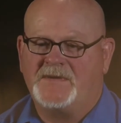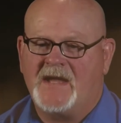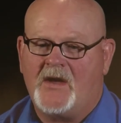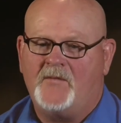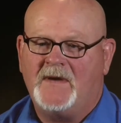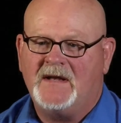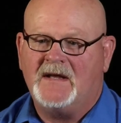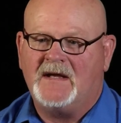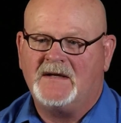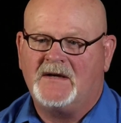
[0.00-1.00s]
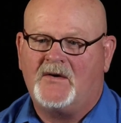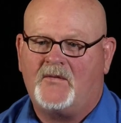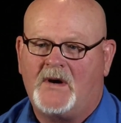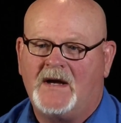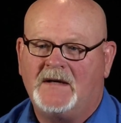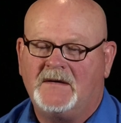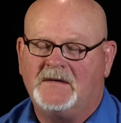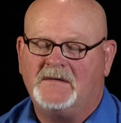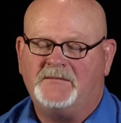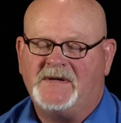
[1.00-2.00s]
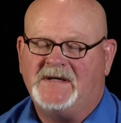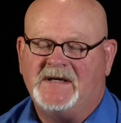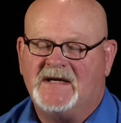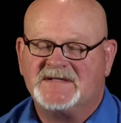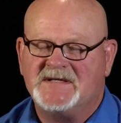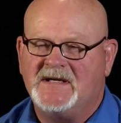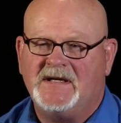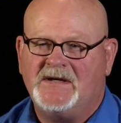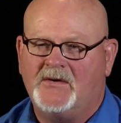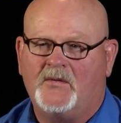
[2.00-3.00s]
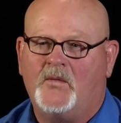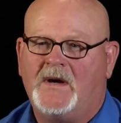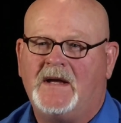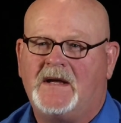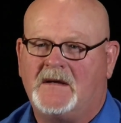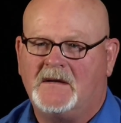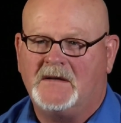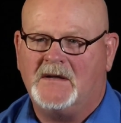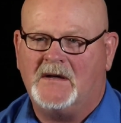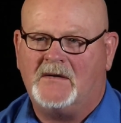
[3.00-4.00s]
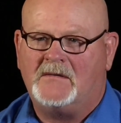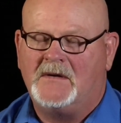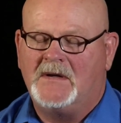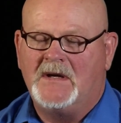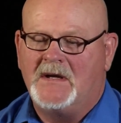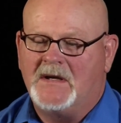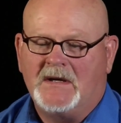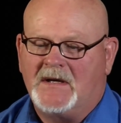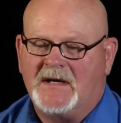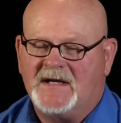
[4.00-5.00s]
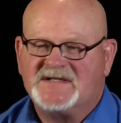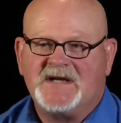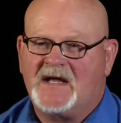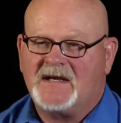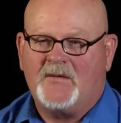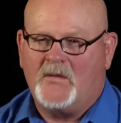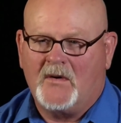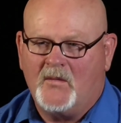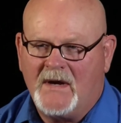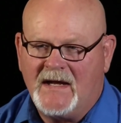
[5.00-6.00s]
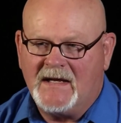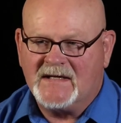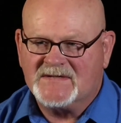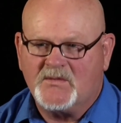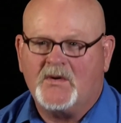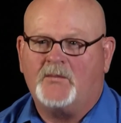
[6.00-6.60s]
tell me that, you know what, PTSD, you're weak, you know. It's not that we're weak, it's we're